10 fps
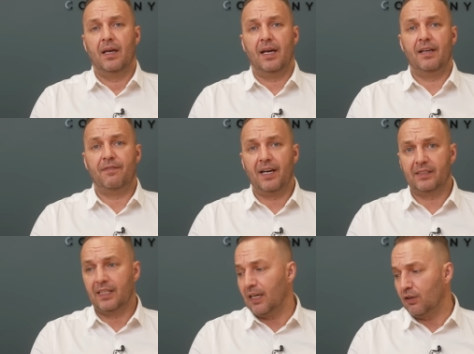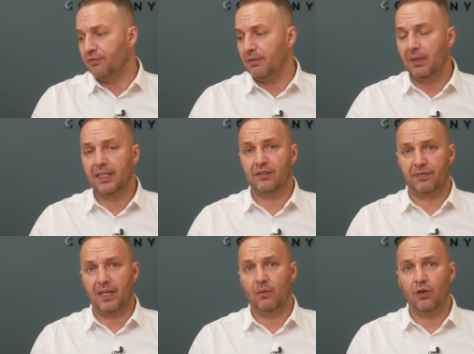And if I said I'd offer him list
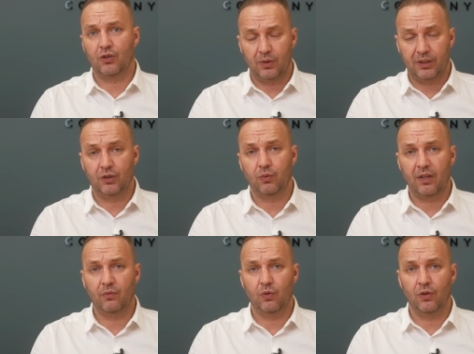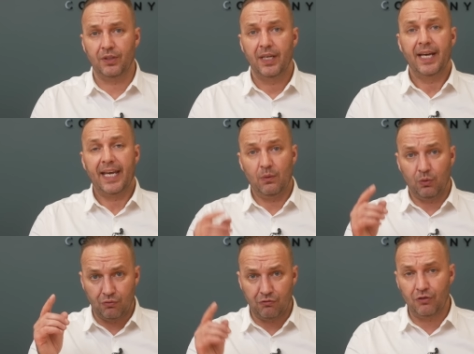for that watch, which is 12-1, he
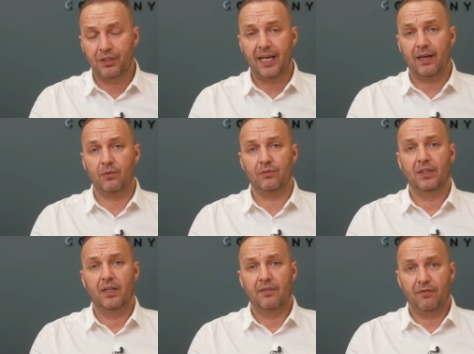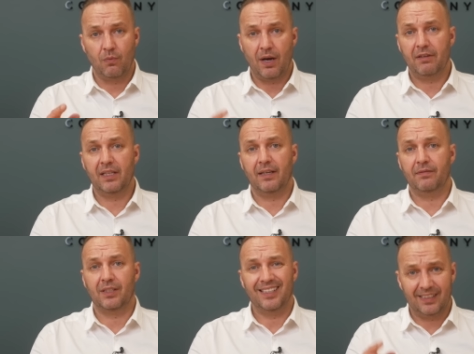would run down, from where he
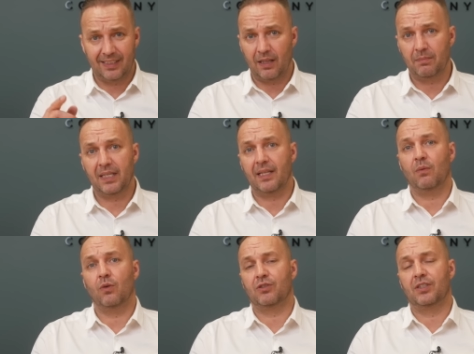lives and sell me that watch